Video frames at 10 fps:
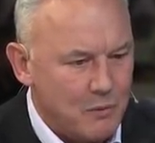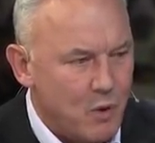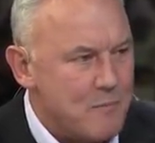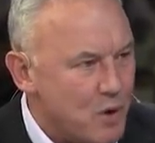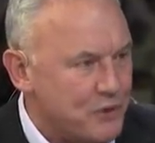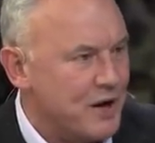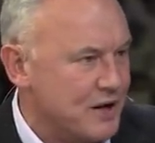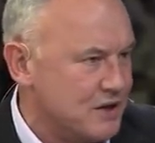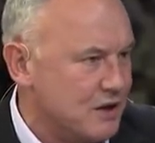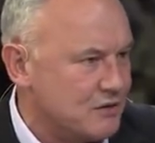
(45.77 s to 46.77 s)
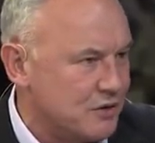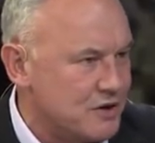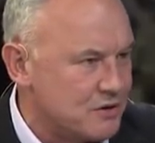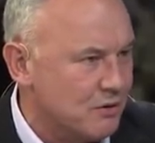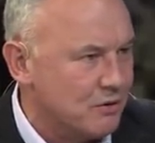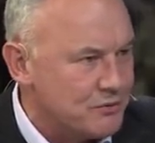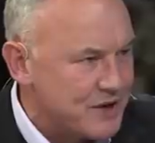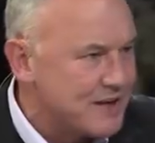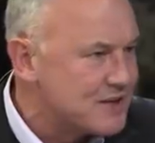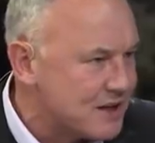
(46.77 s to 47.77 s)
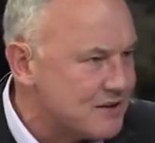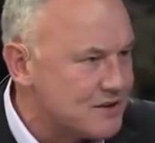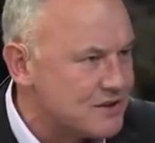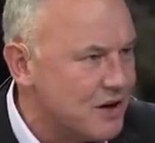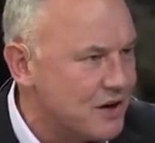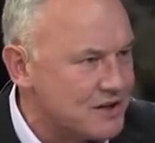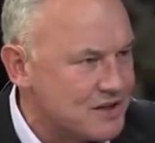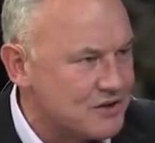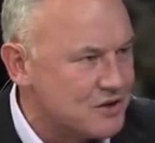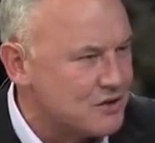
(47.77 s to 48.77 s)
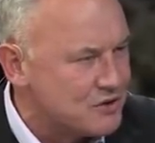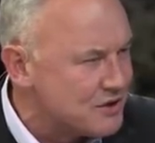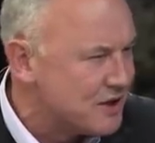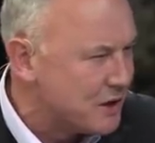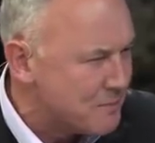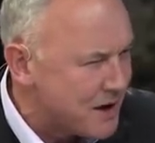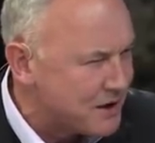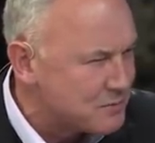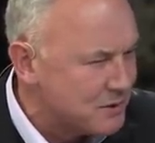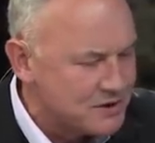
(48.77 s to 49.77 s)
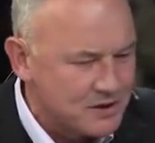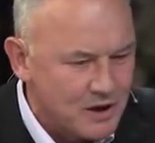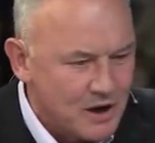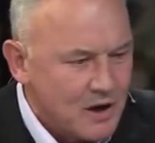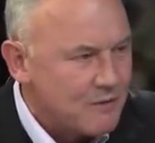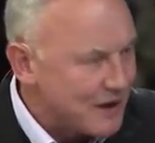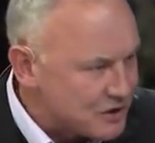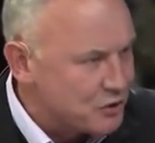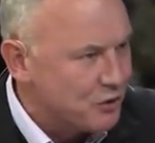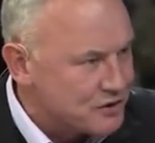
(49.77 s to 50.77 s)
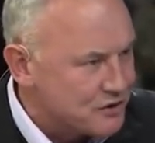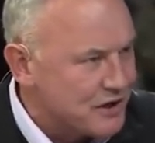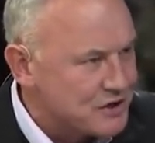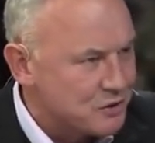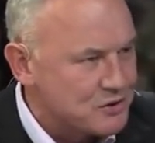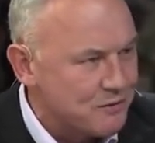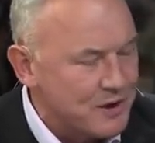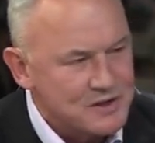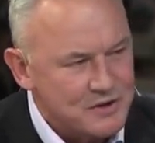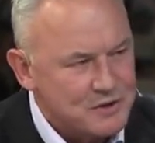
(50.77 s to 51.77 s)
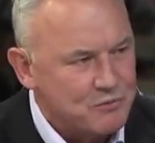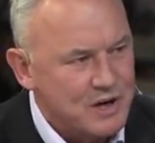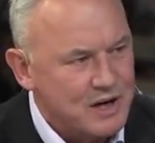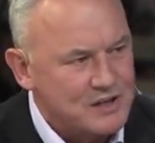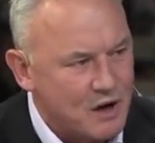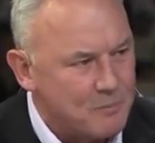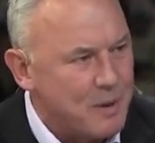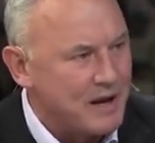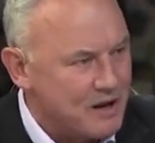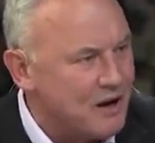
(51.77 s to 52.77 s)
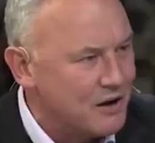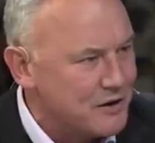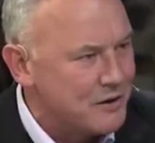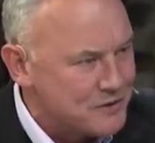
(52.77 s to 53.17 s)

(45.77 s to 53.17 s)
we're, we're modernizing traditional data centers and architectures using data management and flash storage and these sorts of things, and this really is our backyard.